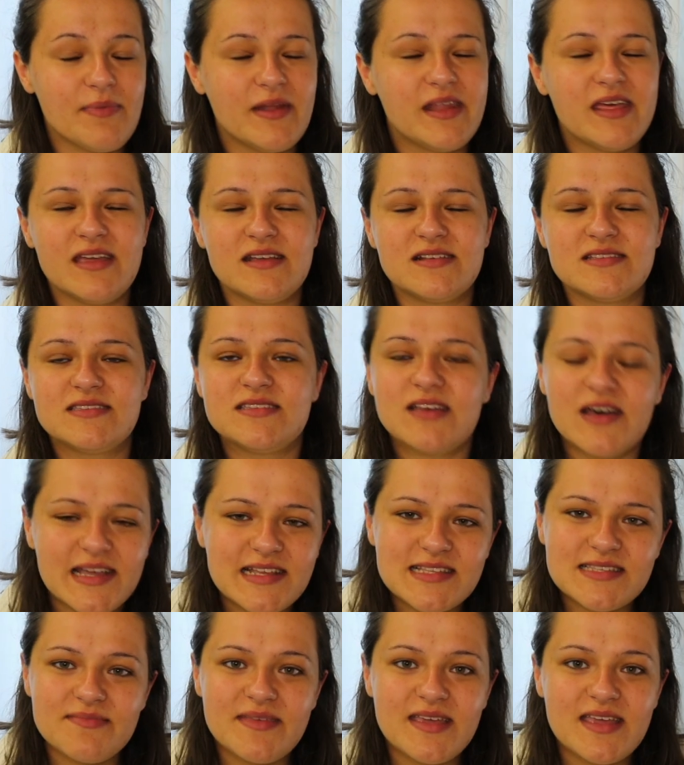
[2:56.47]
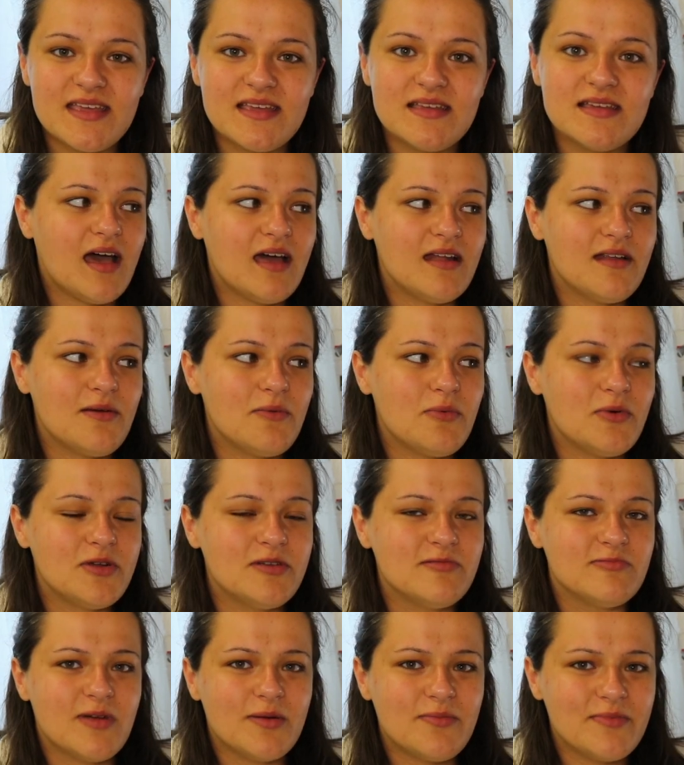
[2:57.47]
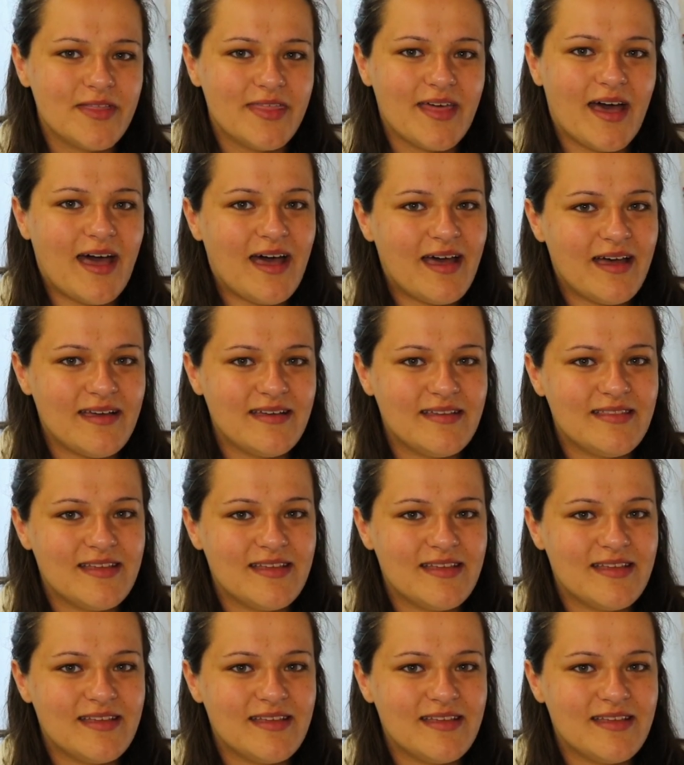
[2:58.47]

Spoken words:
but it excites me and I want to run with that.